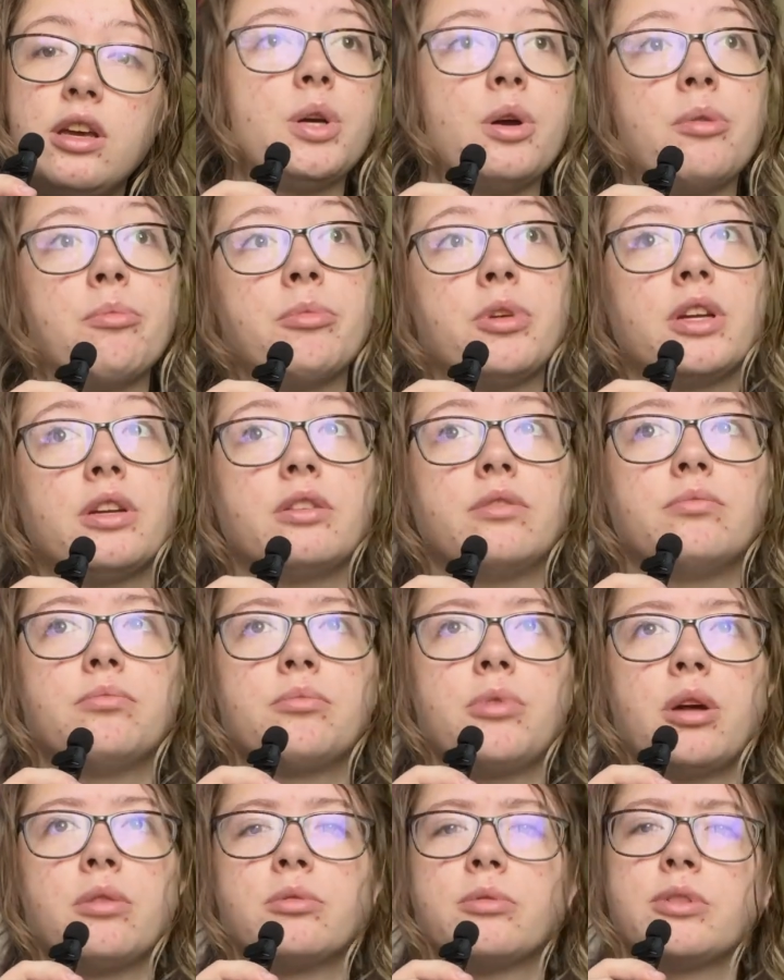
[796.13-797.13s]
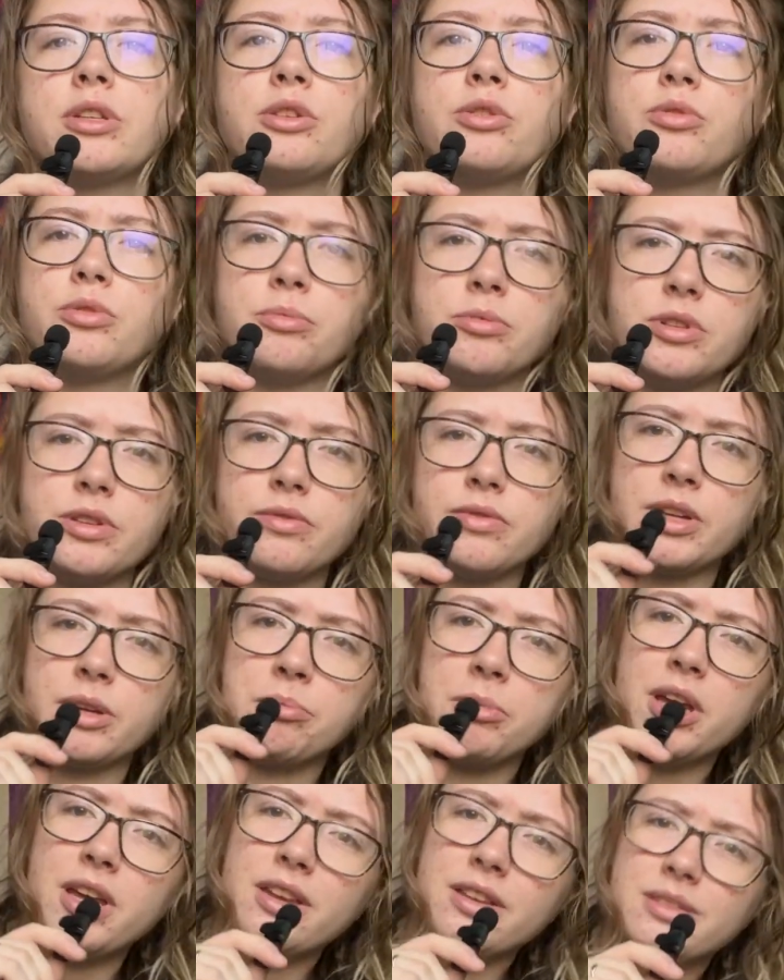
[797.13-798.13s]
So I'm gonna probably do some stuff
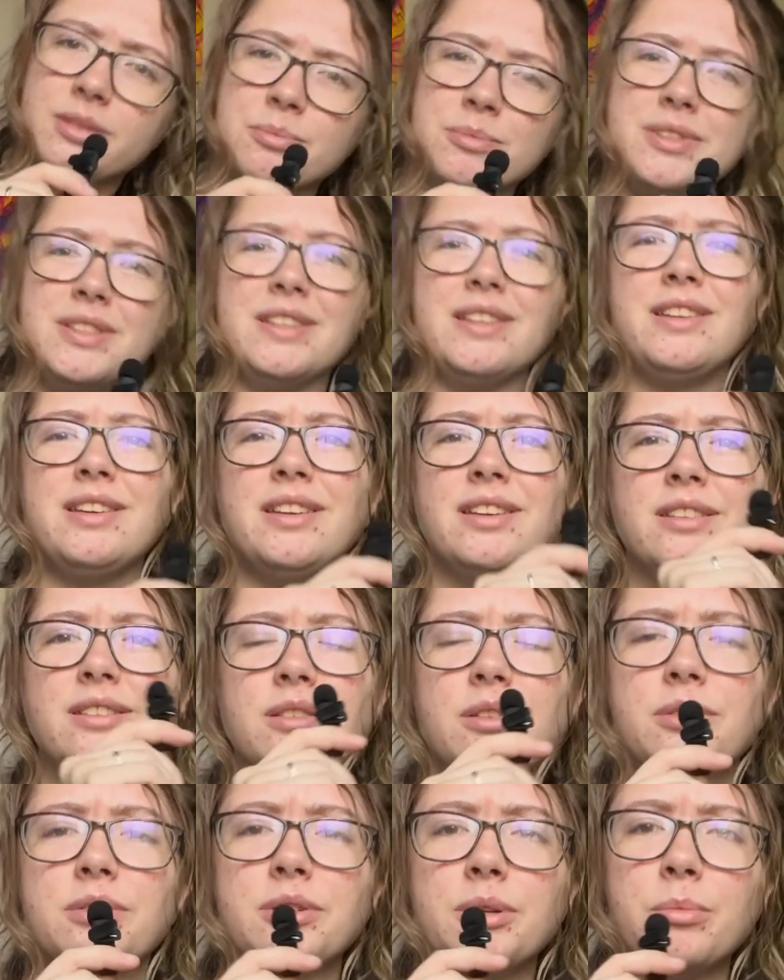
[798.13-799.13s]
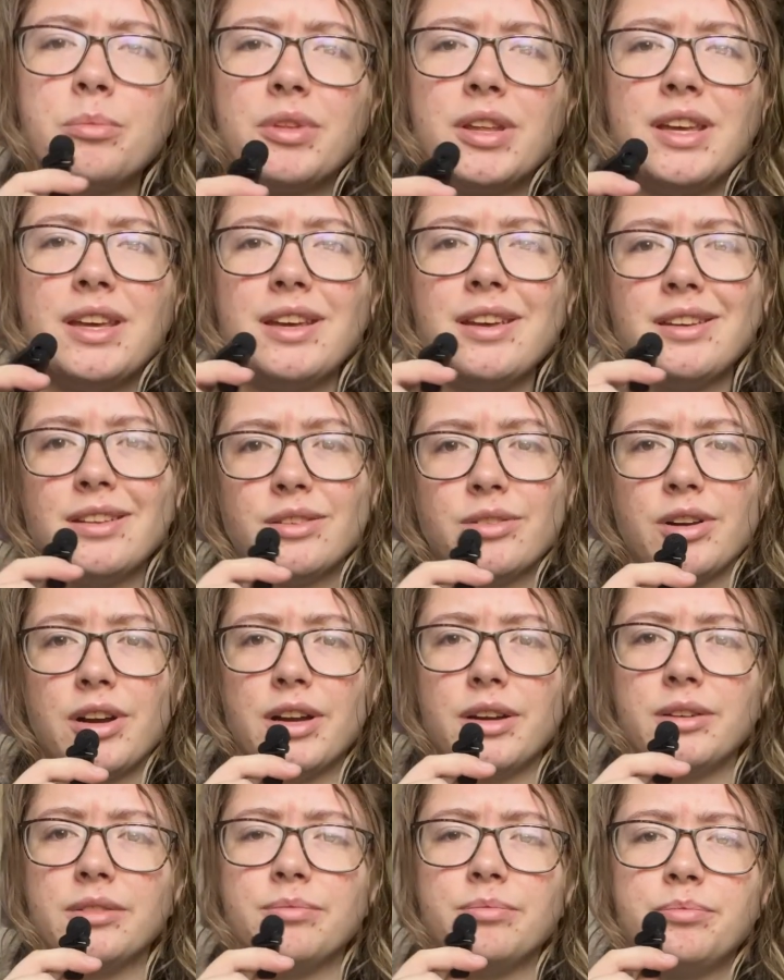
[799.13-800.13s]
like making some zines or something and
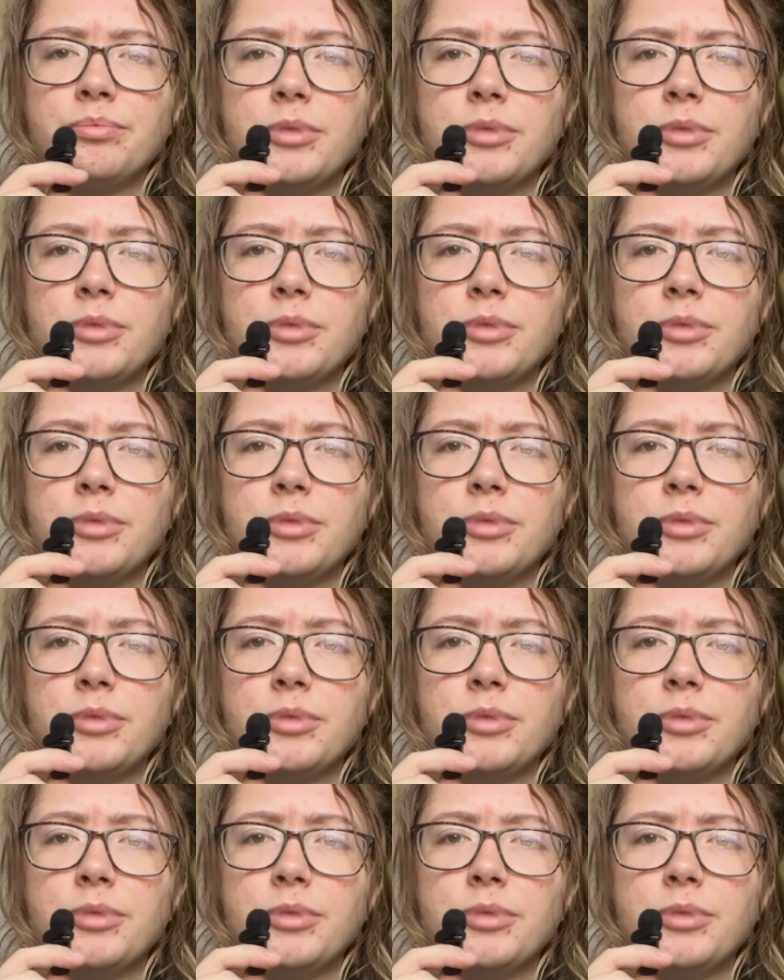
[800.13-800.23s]
try